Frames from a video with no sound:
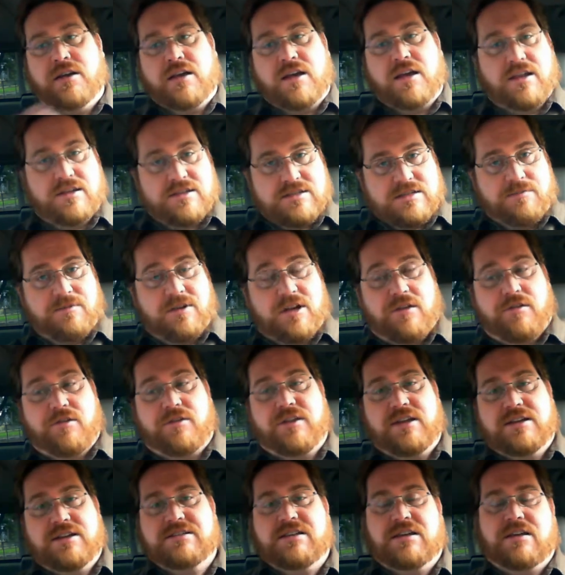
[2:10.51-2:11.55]
and some of the other
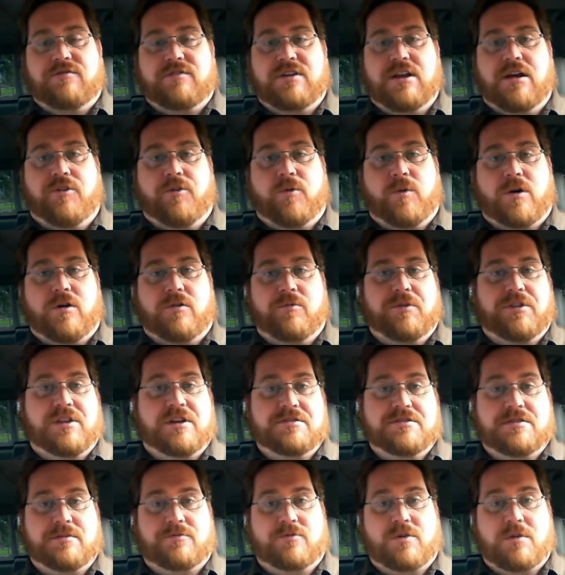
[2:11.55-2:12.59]
things they have down the road with their
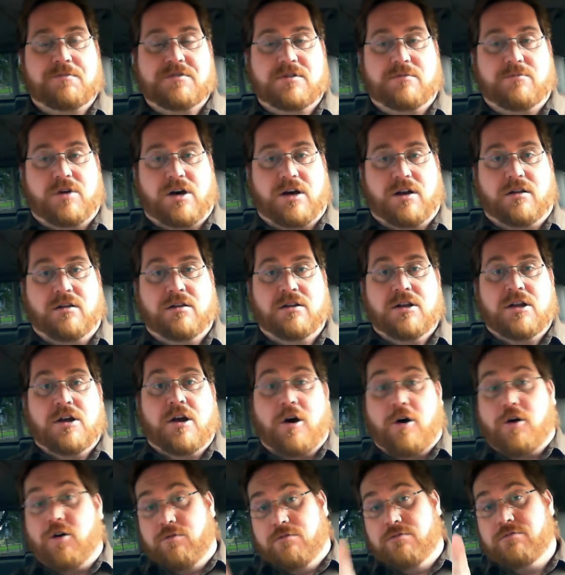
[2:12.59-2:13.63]
subscription model.
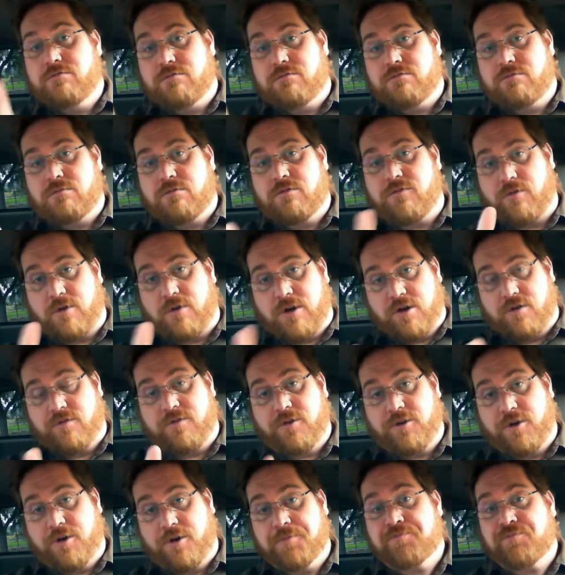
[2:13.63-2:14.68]
Oh, before I go
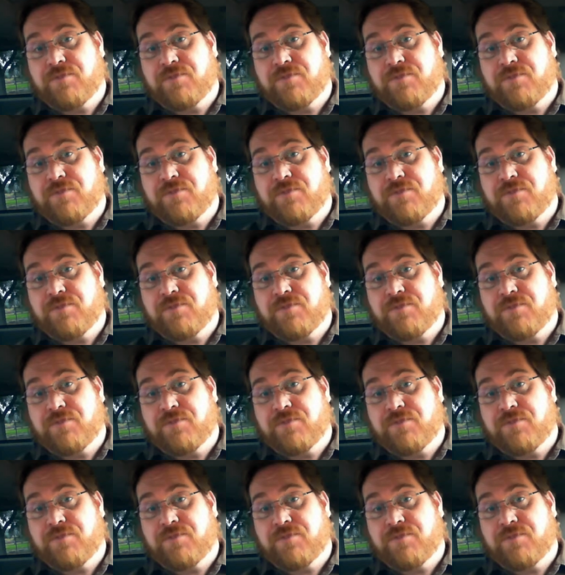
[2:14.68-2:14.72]
further,